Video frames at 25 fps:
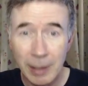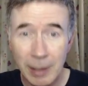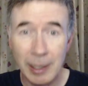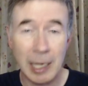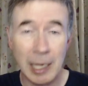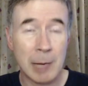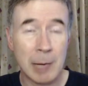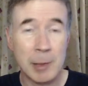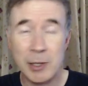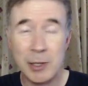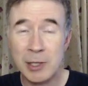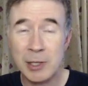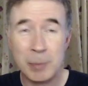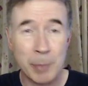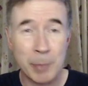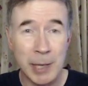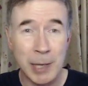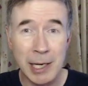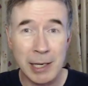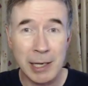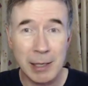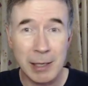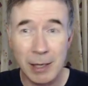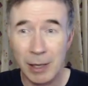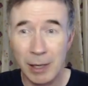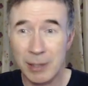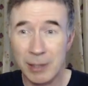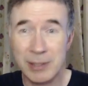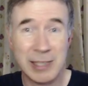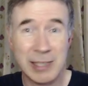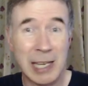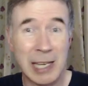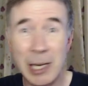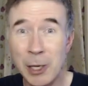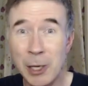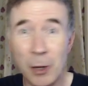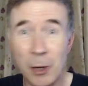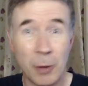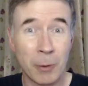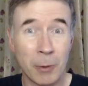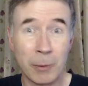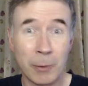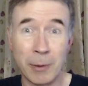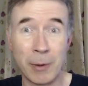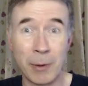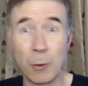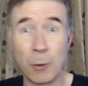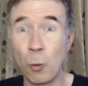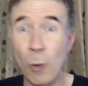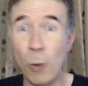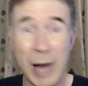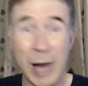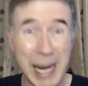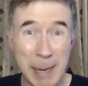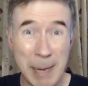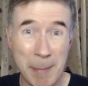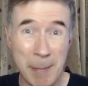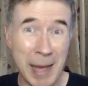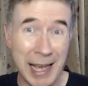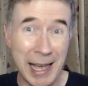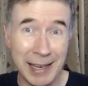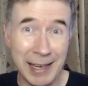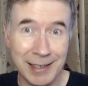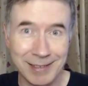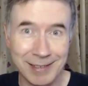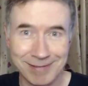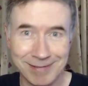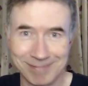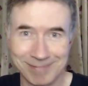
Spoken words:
Am I just being a silly old white man?